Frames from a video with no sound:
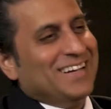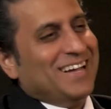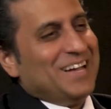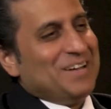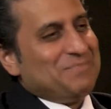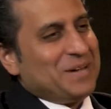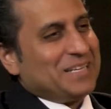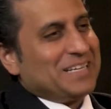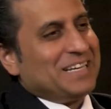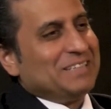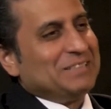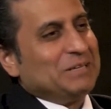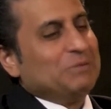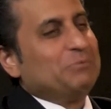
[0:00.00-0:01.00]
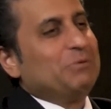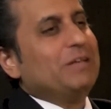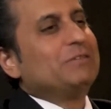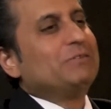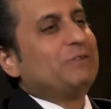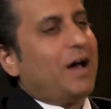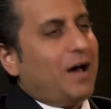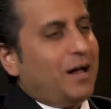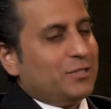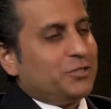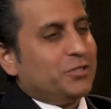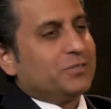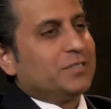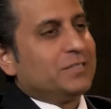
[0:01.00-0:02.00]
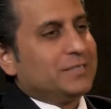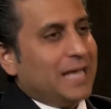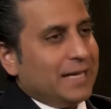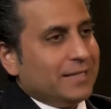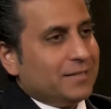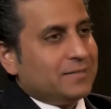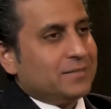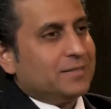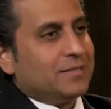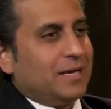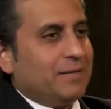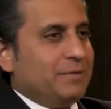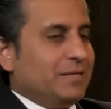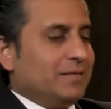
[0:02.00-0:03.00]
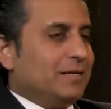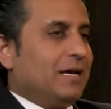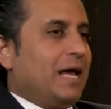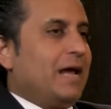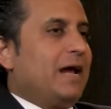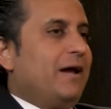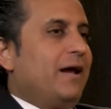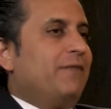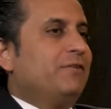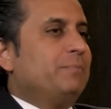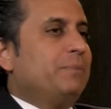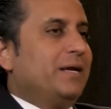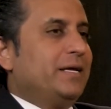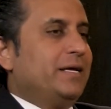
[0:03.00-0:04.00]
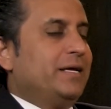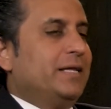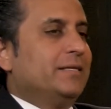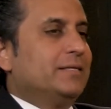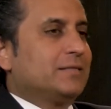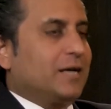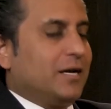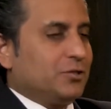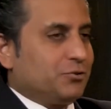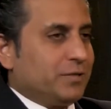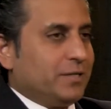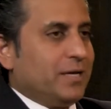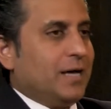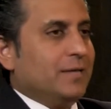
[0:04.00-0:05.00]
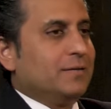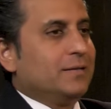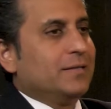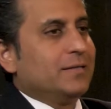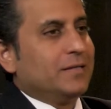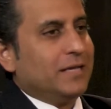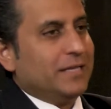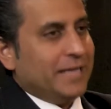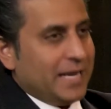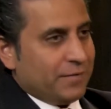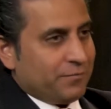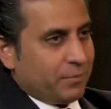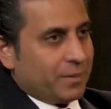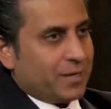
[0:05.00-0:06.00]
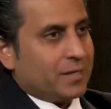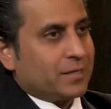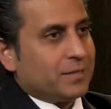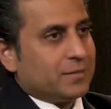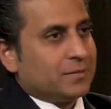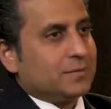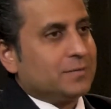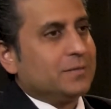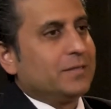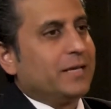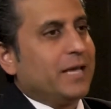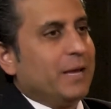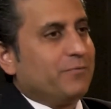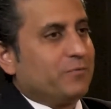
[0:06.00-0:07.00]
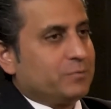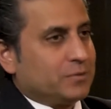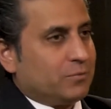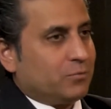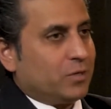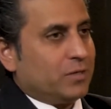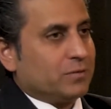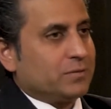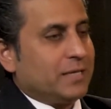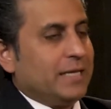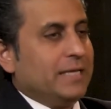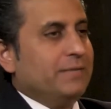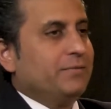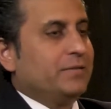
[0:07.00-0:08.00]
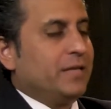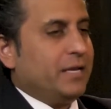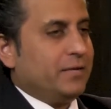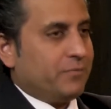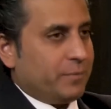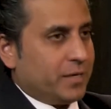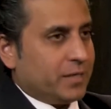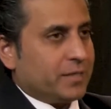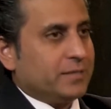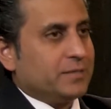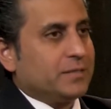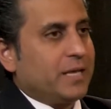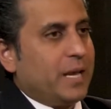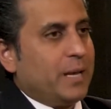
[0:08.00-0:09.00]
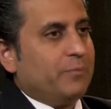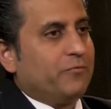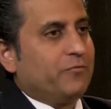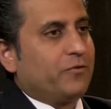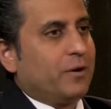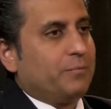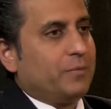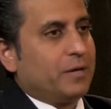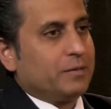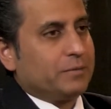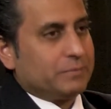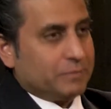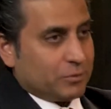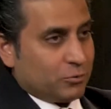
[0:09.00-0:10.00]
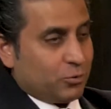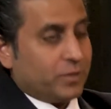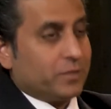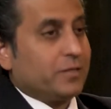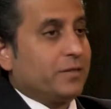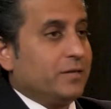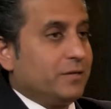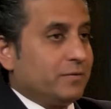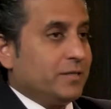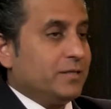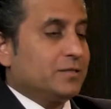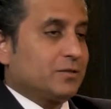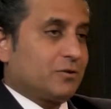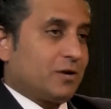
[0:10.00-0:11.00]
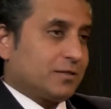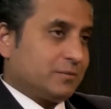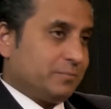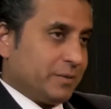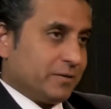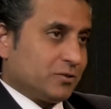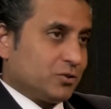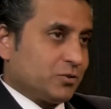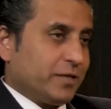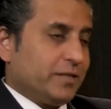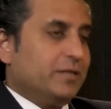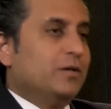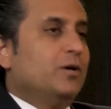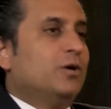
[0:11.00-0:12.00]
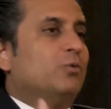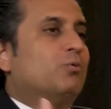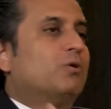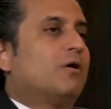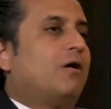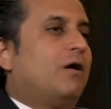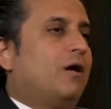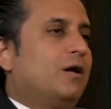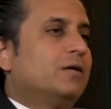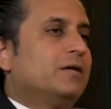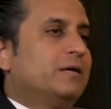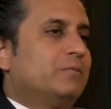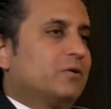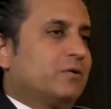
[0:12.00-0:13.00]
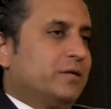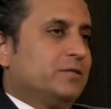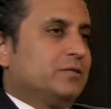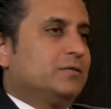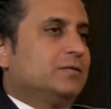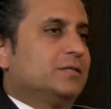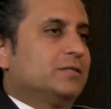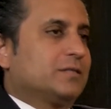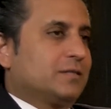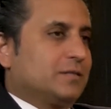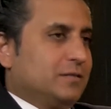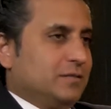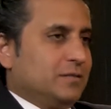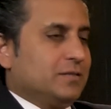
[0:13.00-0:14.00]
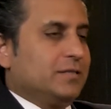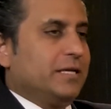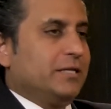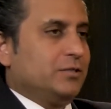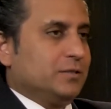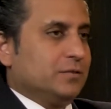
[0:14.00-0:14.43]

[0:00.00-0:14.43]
But all jokes aside, listen, I mean, everybody in this country other than Native Americans came from somewhere else. Absolutely. And even Native Americans came from, according to theories, across the Bering Strait. We're all immigrants to this nation.